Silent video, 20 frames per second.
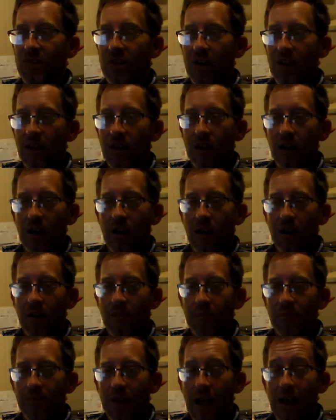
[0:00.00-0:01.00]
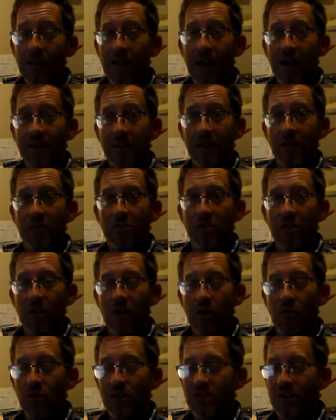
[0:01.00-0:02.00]
I liked that
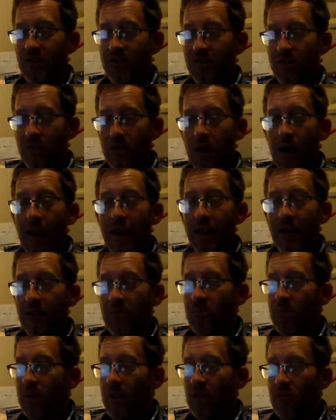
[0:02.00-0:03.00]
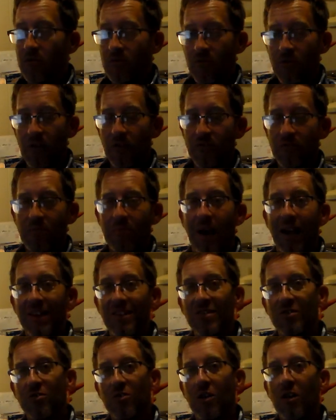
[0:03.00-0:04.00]
truck. I wish I still had it, but it was one of those
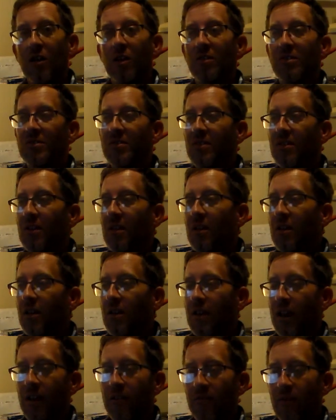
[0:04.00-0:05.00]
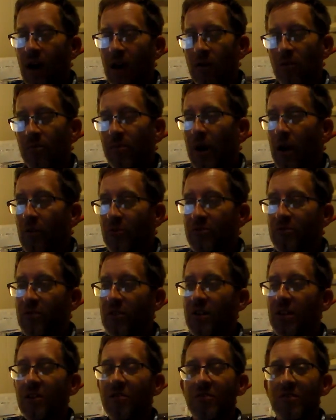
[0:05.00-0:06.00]
base trucks, had vinyl
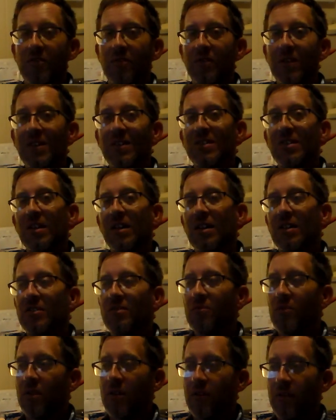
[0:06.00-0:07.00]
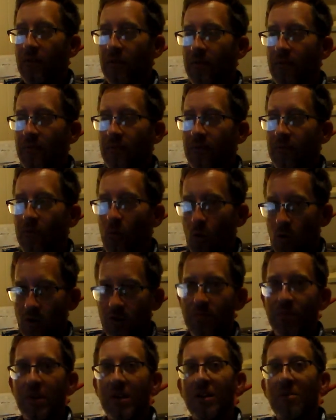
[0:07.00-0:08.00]
upholstery. It was a V6 with a
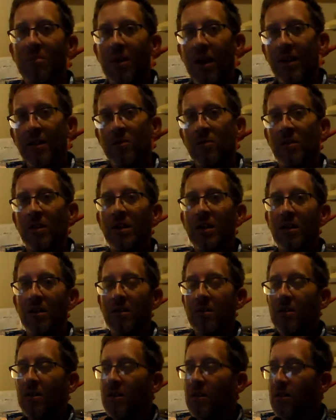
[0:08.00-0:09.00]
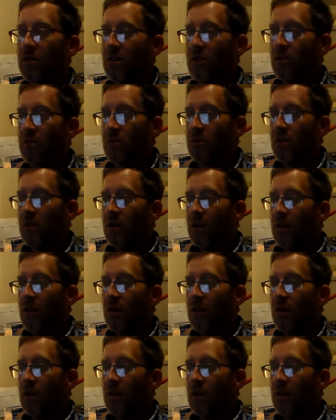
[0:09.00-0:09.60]
4-speed manual in it too.